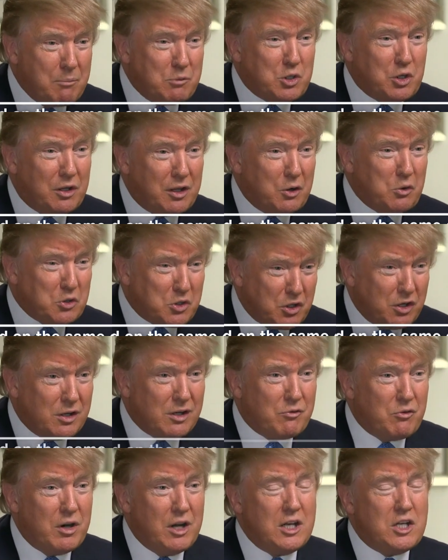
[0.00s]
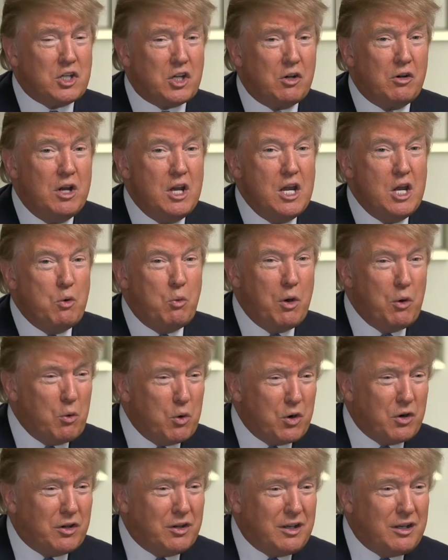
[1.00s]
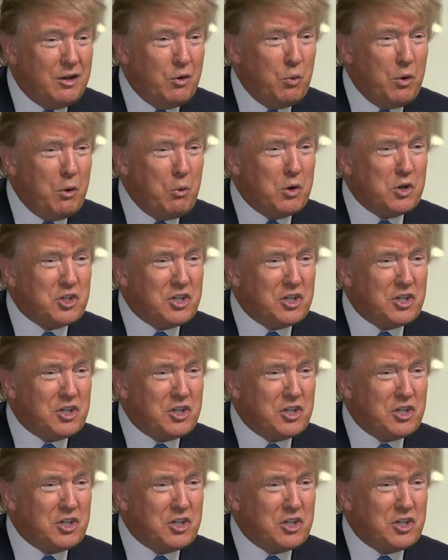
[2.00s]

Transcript: so that was good, right? So we were, we were